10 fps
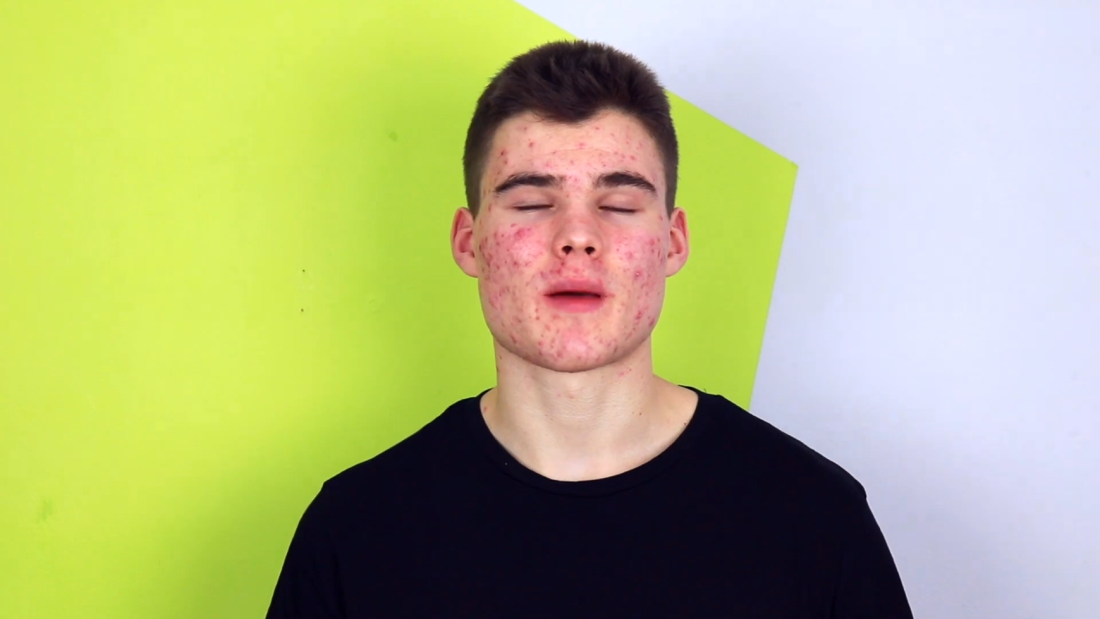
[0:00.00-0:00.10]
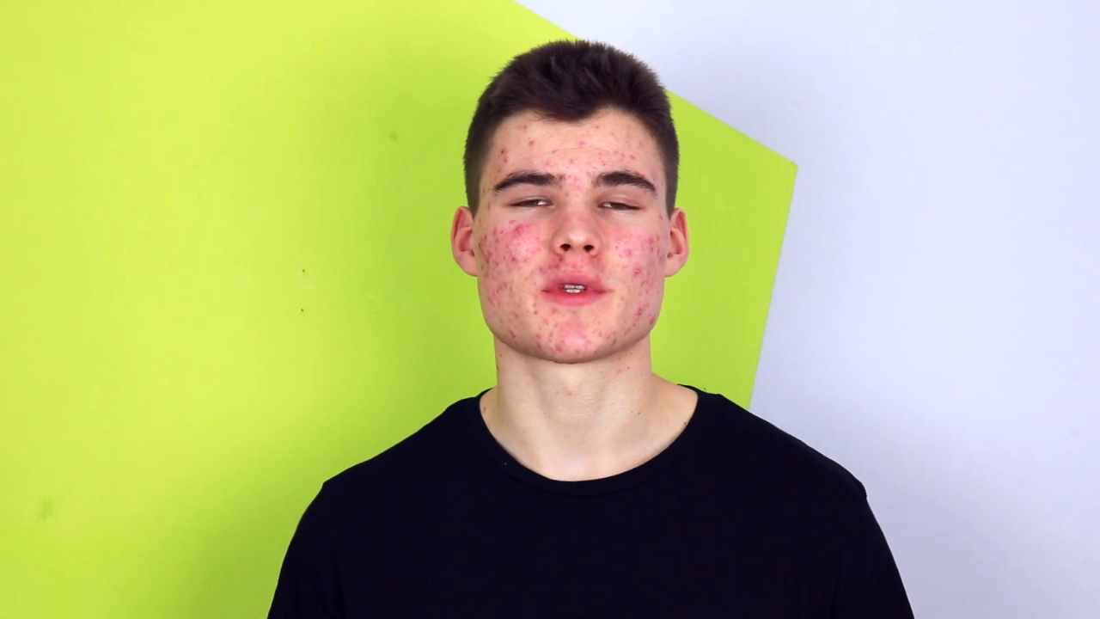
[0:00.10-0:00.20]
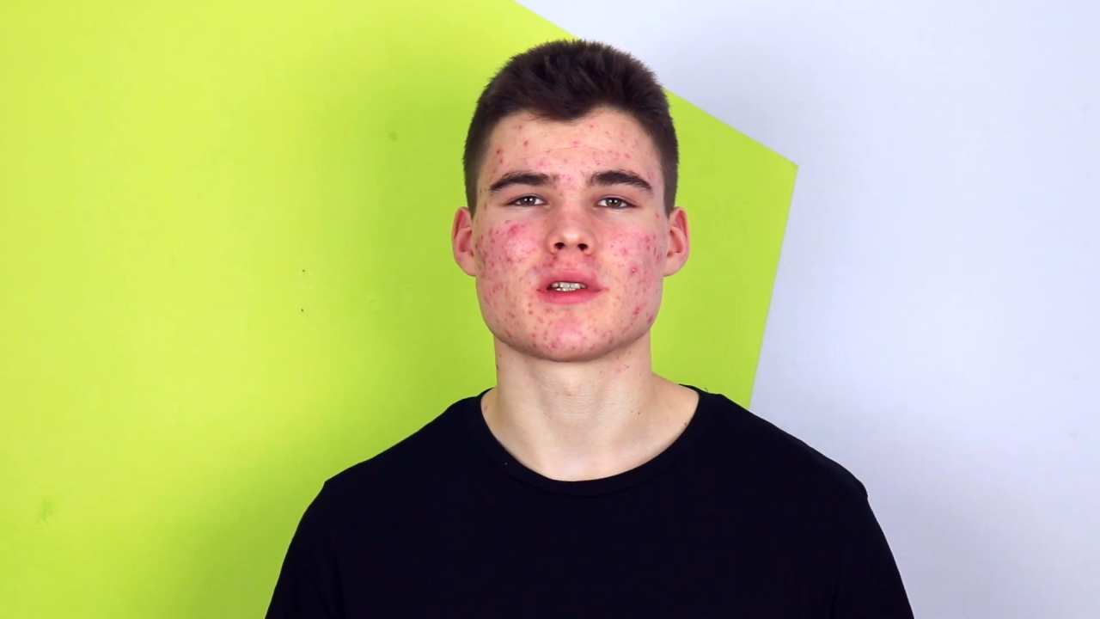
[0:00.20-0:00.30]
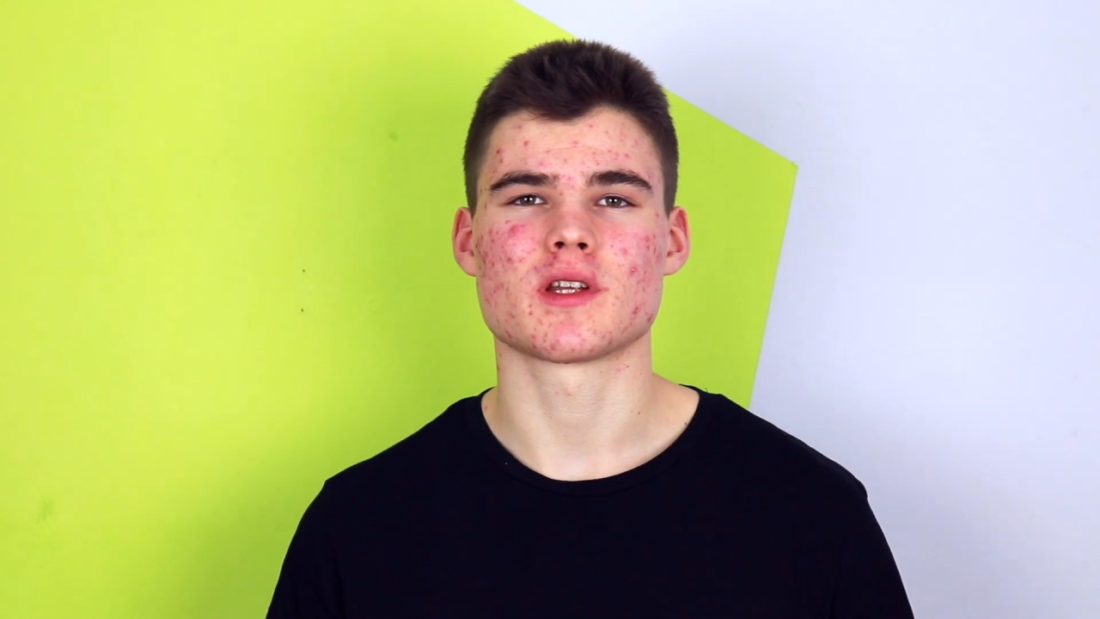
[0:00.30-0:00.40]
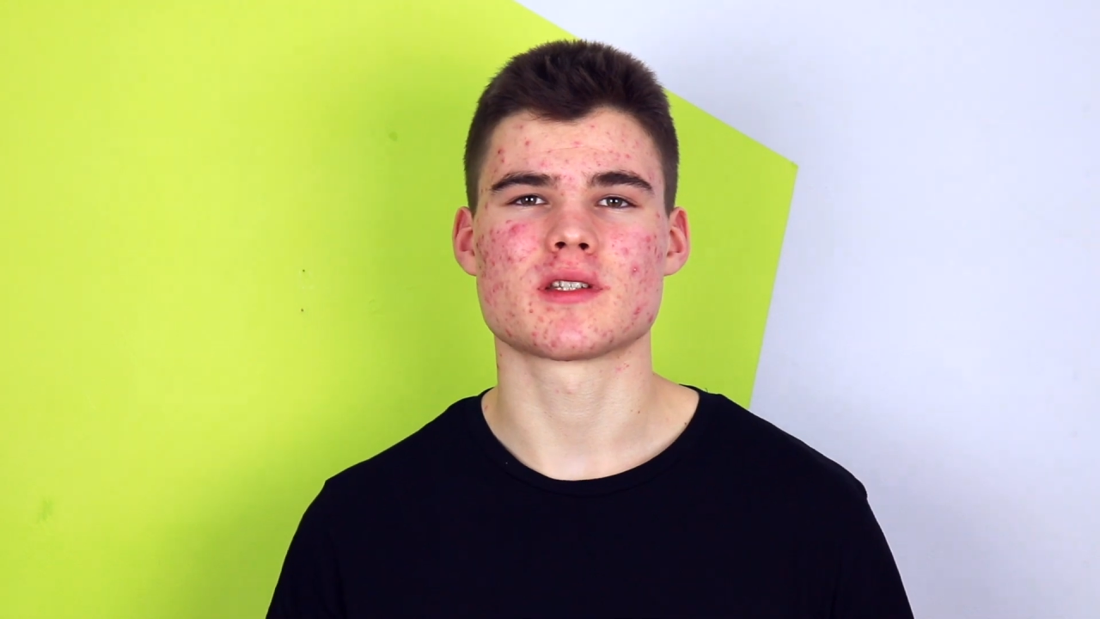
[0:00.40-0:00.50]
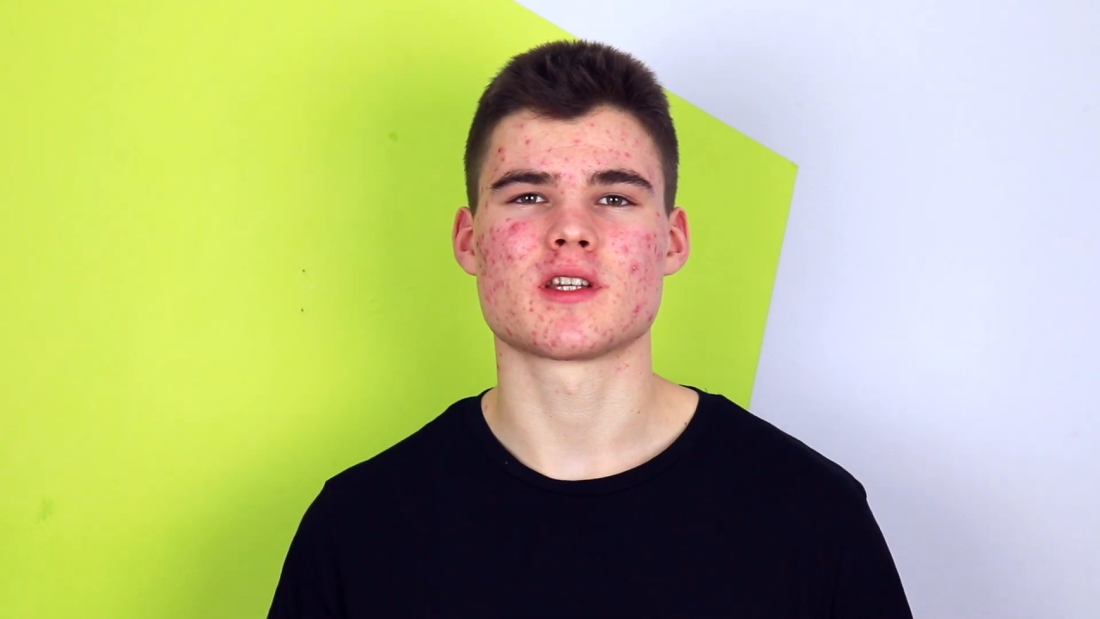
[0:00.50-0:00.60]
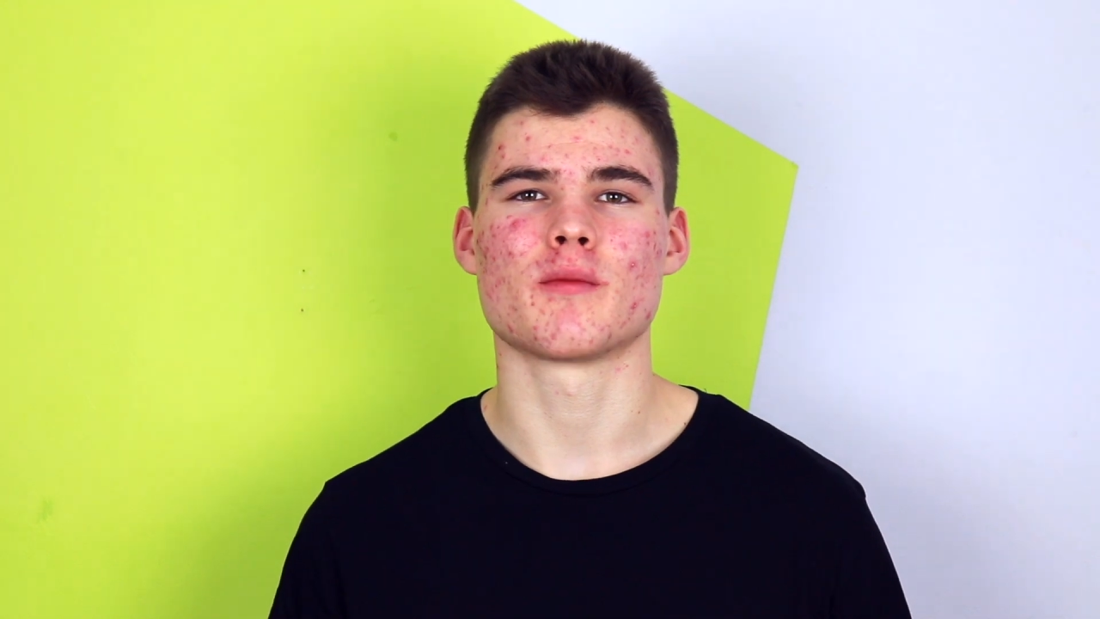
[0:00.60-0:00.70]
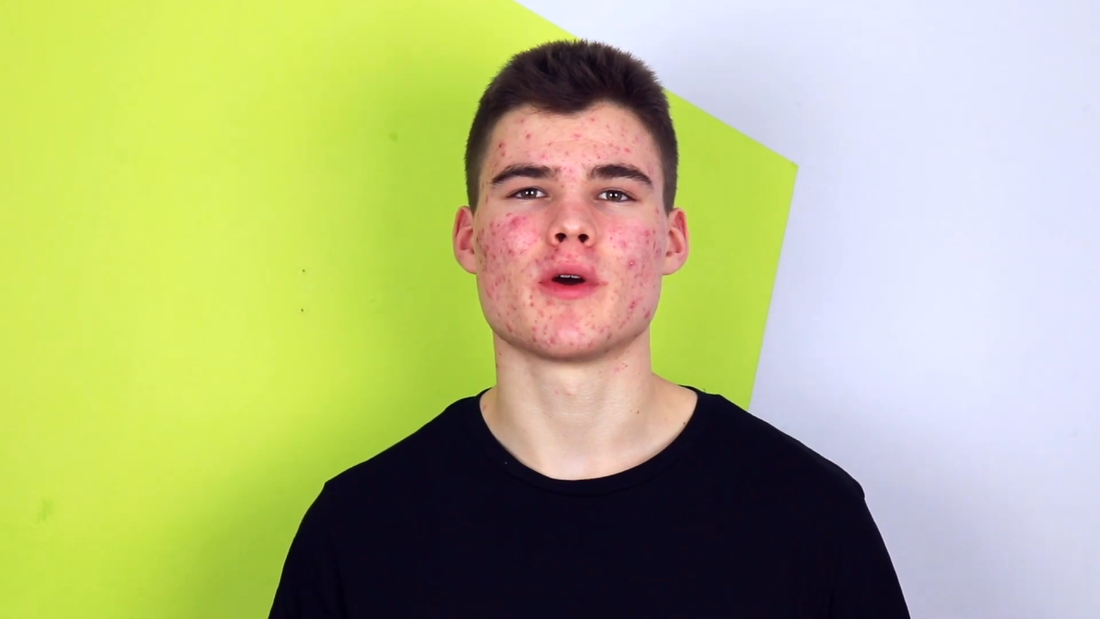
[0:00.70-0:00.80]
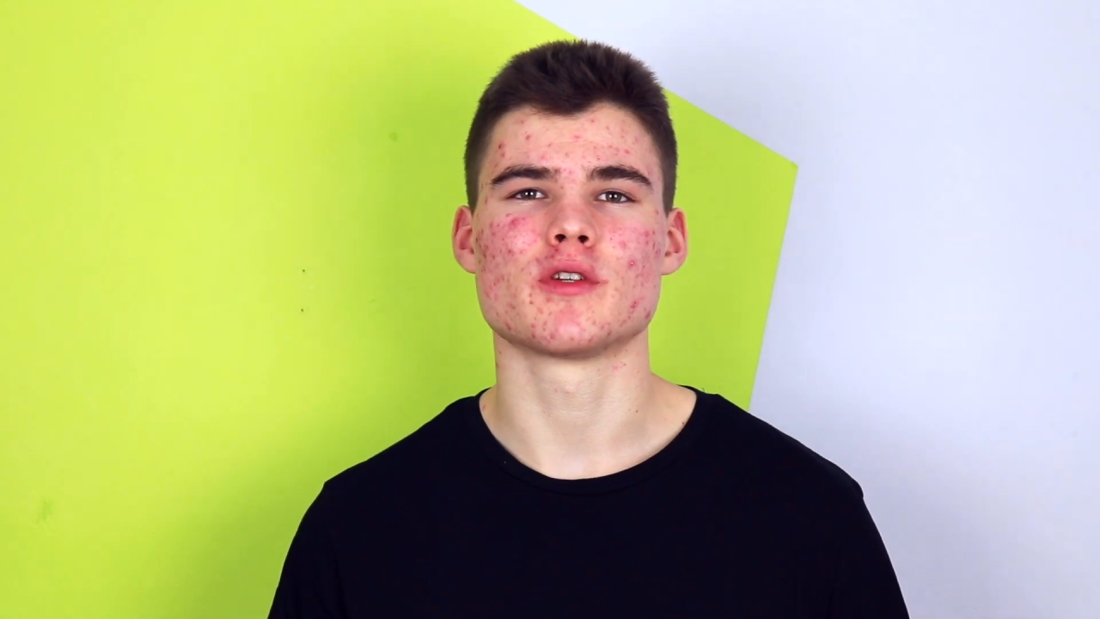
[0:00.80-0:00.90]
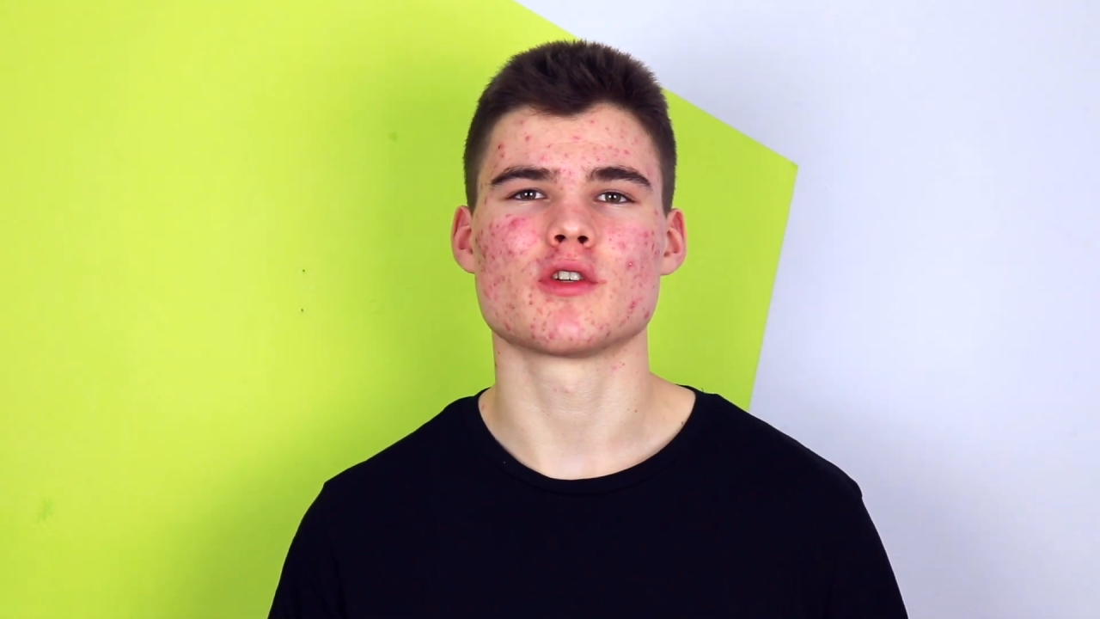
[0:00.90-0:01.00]
what Samsung does
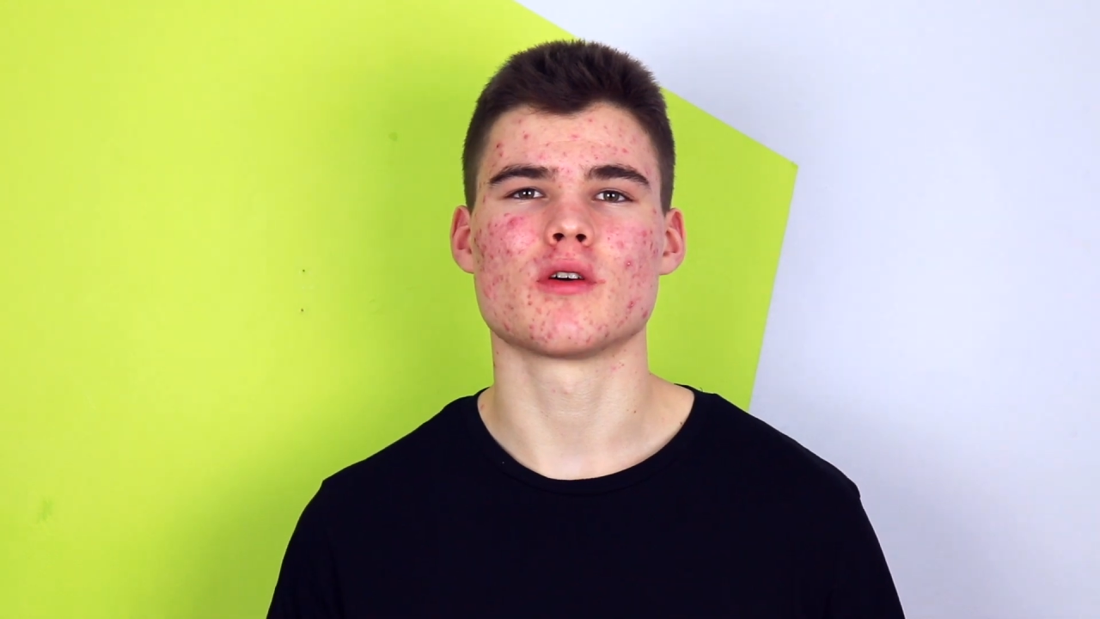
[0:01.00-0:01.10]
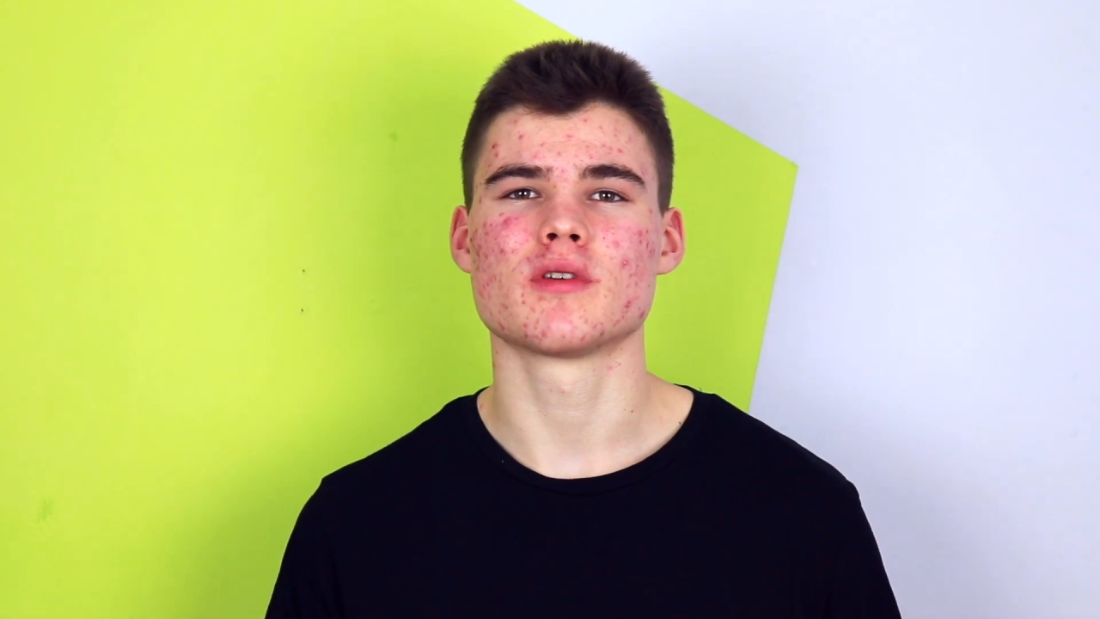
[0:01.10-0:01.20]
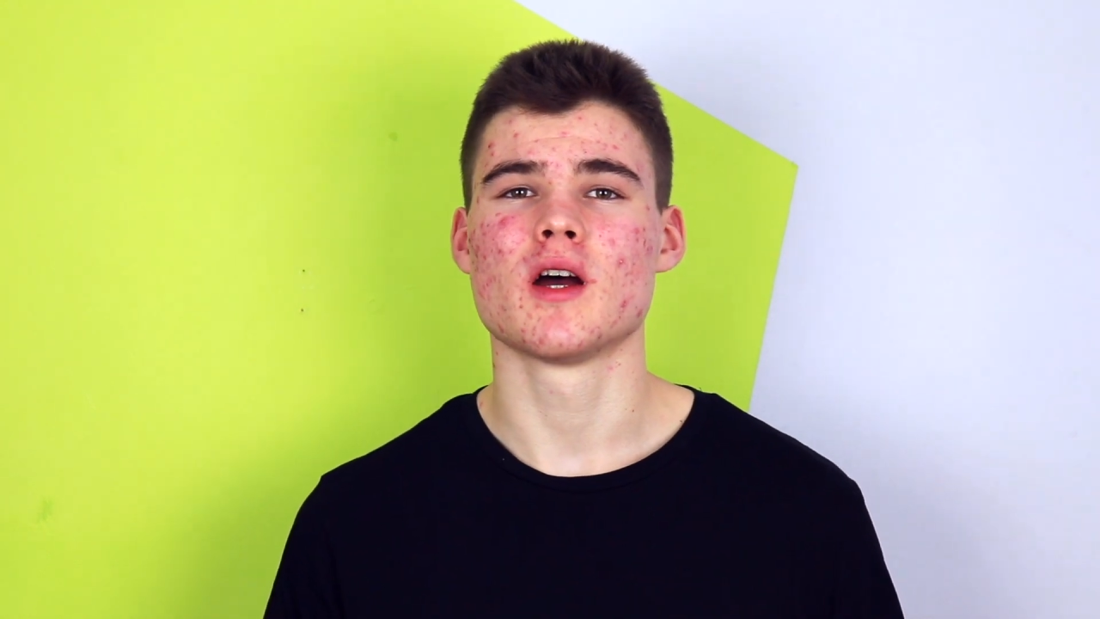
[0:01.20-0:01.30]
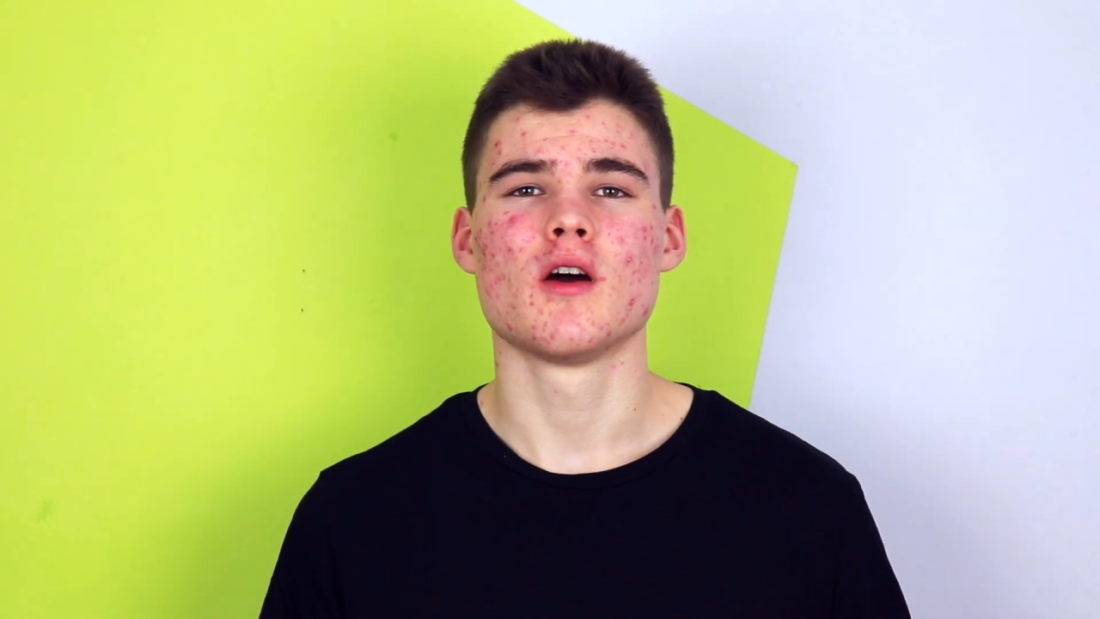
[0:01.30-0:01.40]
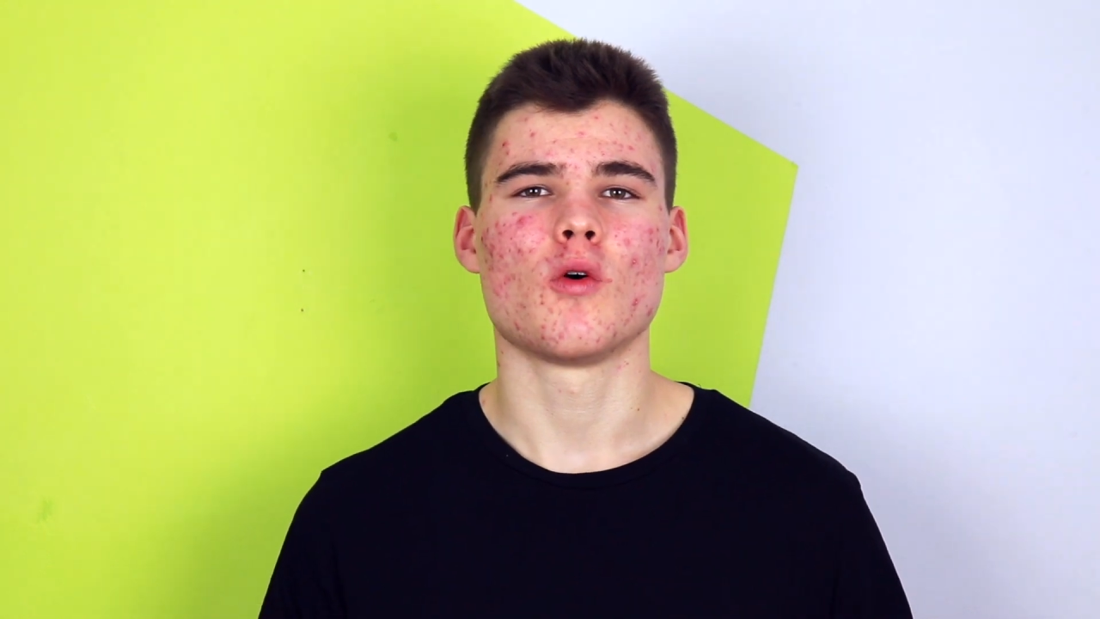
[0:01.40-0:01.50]
sell most of,